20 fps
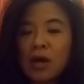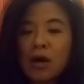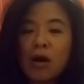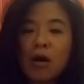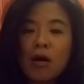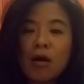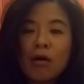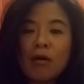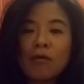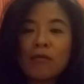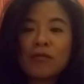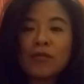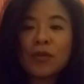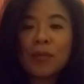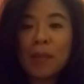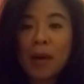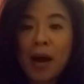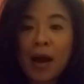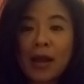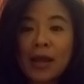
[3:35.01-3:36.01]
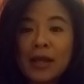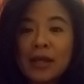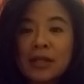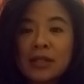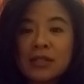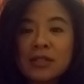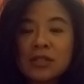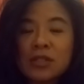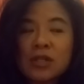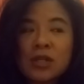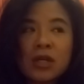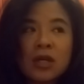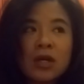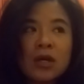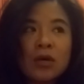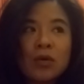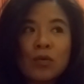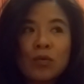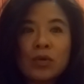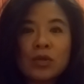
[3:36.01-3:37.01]
of the mind,
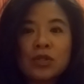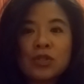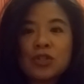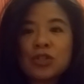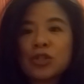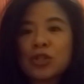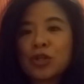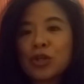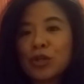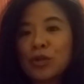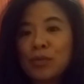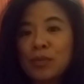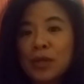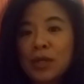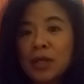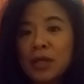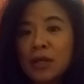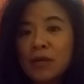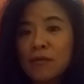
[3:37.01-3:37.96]
which could be